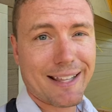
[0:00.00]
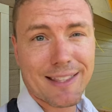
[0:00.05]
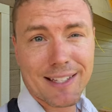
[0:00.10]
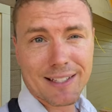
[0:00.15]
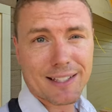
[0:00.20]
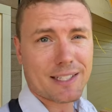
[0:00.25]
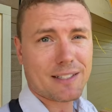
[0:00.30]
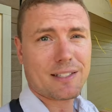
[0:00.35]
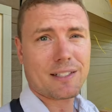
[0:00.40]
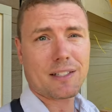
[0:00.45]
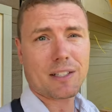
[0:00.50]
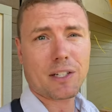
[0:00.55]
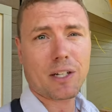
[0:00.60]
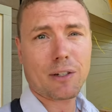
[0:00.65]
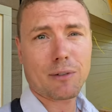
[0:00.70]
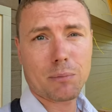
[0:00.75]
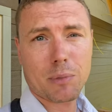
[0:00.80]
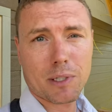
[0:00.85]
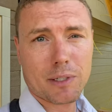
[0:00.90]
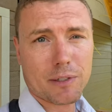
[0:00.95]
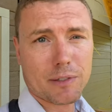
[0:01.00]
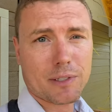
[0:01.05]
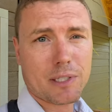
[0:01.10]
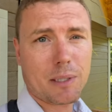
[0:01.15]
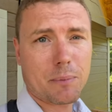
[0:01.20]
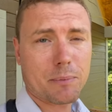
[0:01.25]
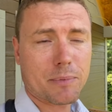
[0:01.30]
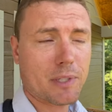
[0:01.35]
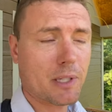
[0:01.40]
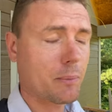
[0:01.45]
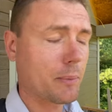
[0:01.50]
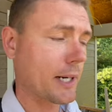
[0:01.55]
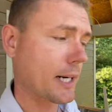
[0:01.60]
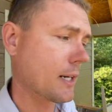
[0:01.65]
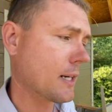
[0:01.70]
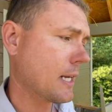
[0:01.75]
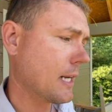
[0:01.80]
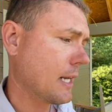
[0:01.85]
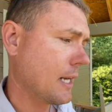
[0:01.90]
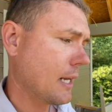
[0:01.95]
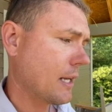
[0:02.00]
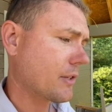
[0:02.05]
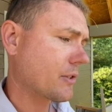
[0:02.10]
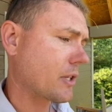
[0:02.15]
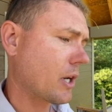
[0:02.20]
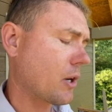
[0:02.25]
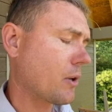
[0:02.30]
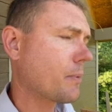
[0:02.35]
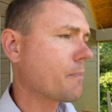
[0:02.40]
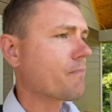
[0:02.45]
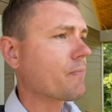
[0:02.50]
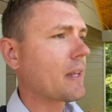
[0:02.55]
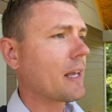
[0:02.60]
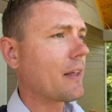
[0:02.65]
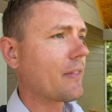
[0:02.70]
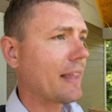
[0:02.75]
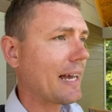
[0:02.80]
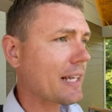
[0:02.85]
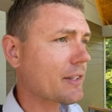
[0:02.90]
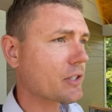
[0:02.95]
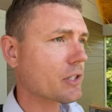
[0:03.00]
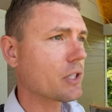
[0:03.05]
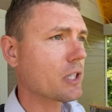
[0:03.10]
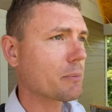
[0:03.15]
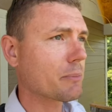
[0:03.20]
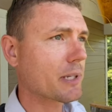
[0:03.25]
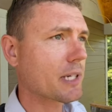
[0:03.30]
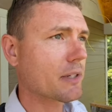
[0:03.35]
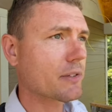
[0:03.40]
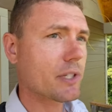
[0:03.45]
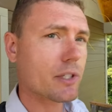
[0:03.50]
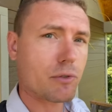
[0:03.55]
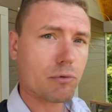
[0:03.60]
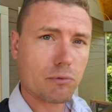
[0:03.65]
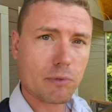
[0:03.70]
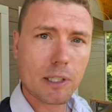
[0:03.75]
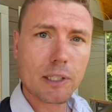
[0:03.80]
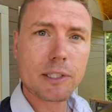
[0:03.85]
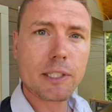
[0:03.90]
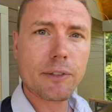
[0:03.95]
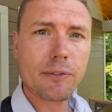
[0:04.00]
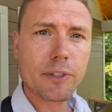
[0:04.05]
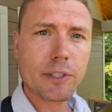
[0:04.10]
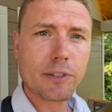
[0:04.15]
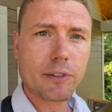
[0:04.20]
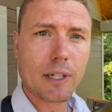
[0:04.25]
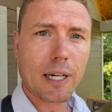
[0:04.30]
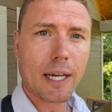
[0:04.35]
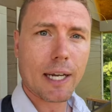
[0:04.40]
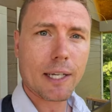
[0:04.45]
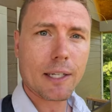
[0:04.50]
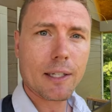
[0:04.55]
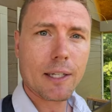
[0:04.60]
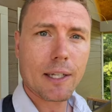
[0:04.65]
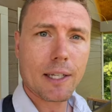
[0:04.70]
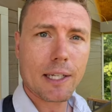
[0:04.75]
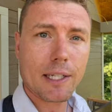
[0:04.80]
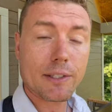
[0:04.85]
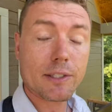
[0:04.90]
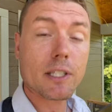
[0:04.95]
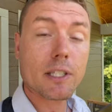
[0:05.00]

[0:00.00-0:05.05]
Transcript: think that's in the code book or something somewhere. So that's good because it's relatively dry. It's